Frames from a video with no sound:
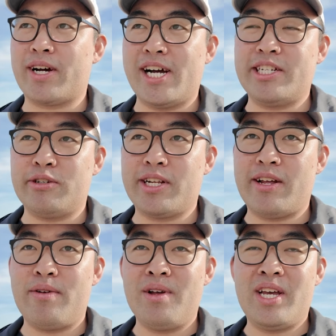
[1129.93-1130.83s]
guys use
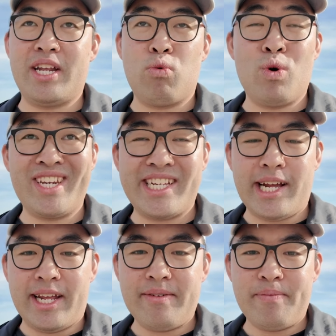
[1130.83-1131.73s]
it in a windy
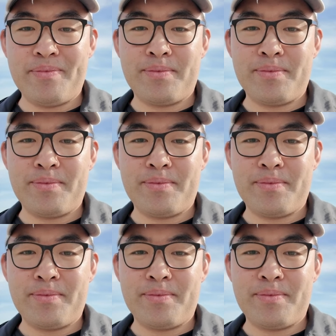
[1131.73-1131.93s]
setting.